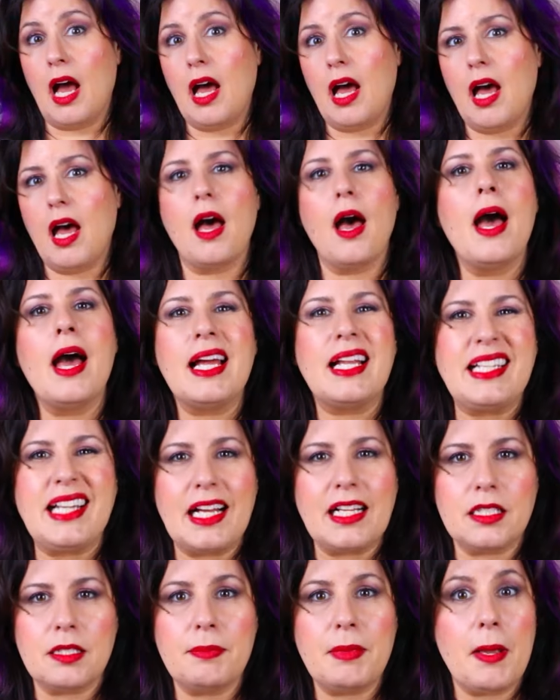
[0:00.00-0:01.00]
not
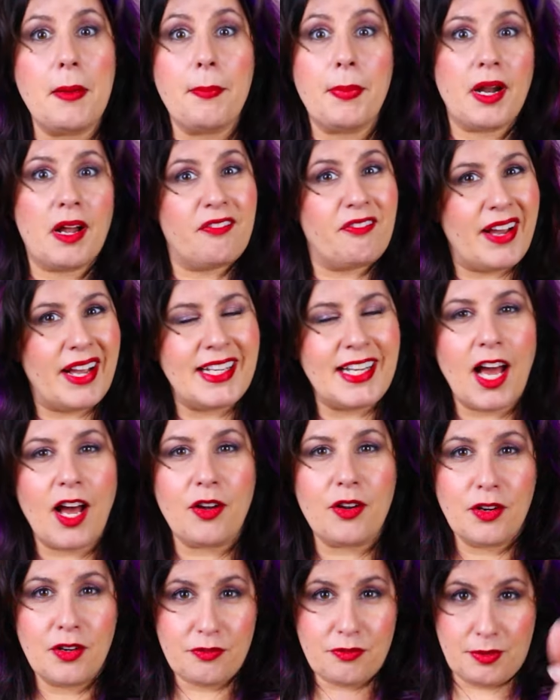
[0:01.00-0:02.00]
to me, but I'll find
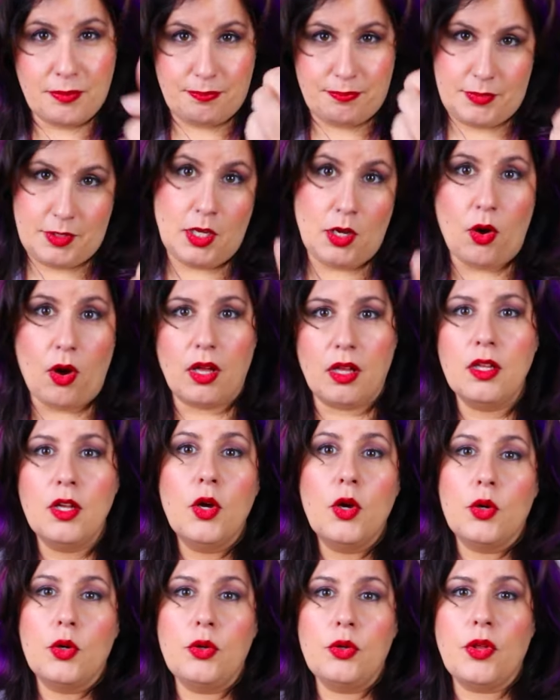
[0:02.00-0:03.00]
out from you all
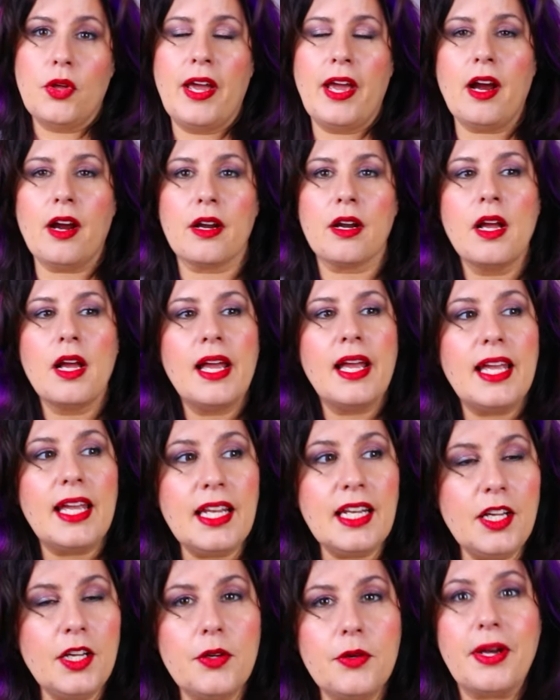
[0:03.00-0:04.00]
who they are.
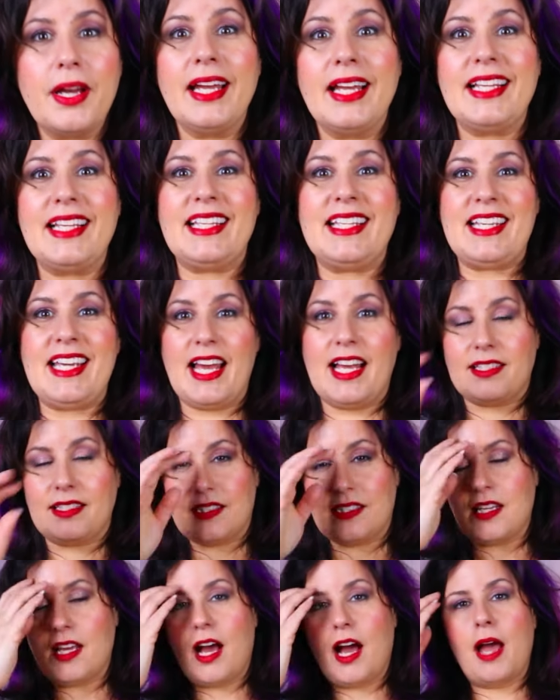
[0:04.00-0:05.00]
Anywho,
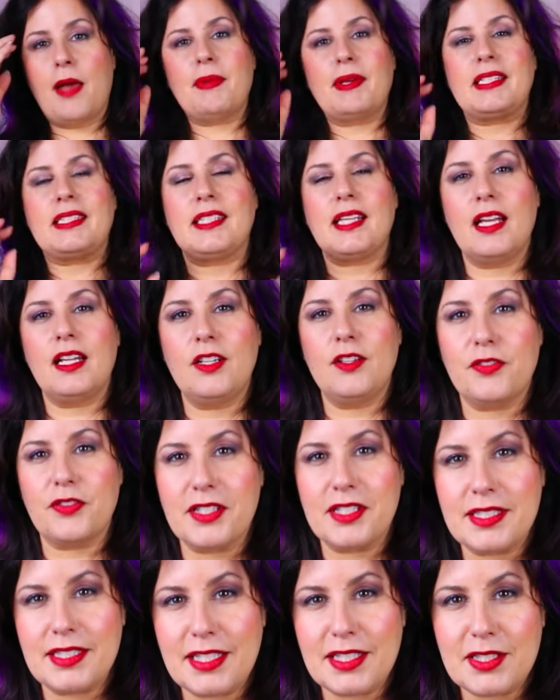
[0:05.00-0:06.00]
yes, I'm excited
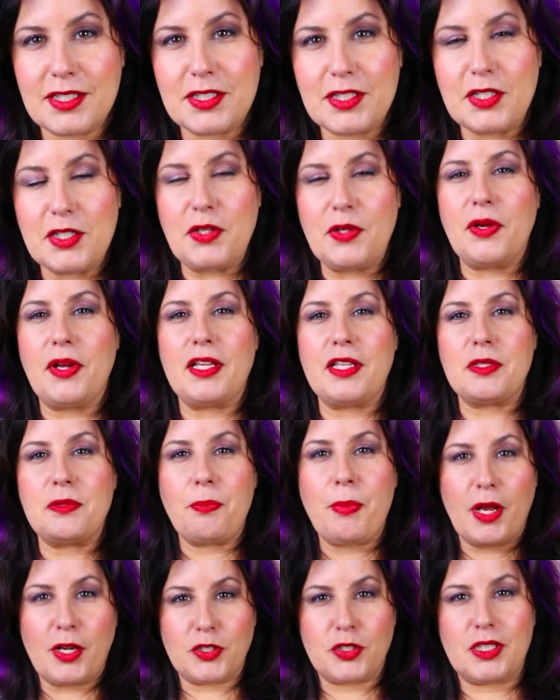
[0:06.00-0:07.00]
for a season 2,
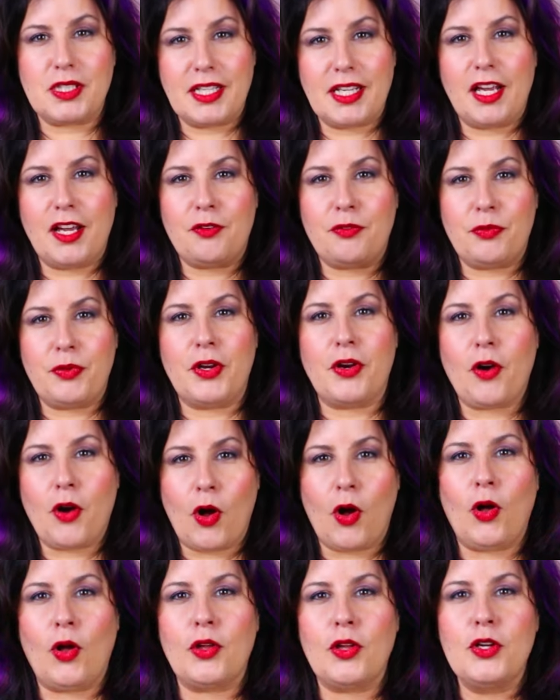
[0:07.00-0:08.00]
especially if we are
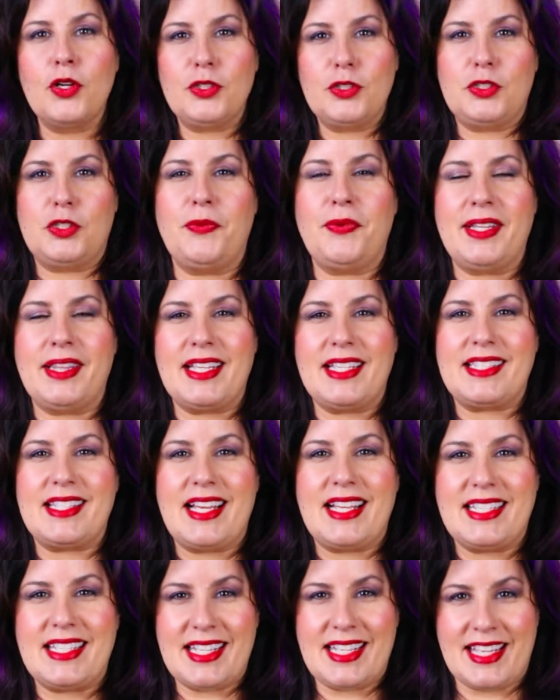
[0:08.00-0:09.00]
all doing this
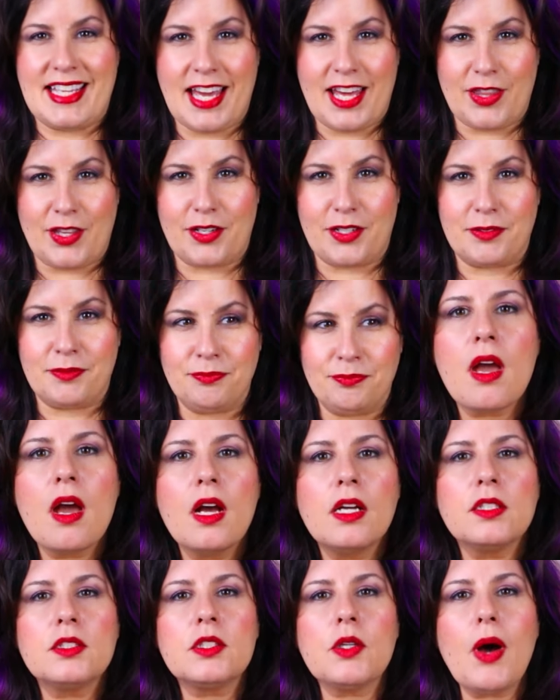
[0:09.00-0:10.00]
together.
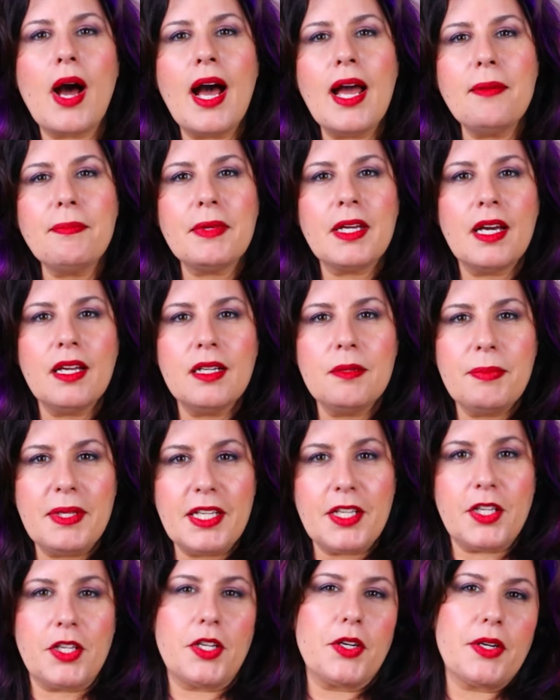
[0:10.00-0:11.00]
So I'm going to
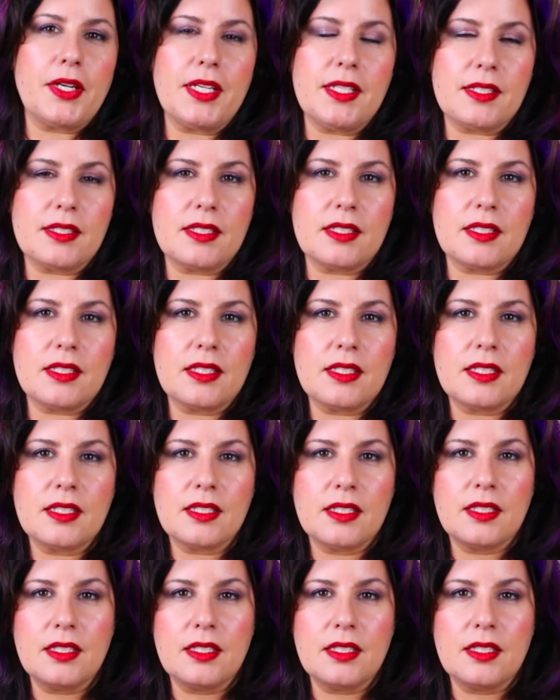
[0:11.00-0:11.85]
be curious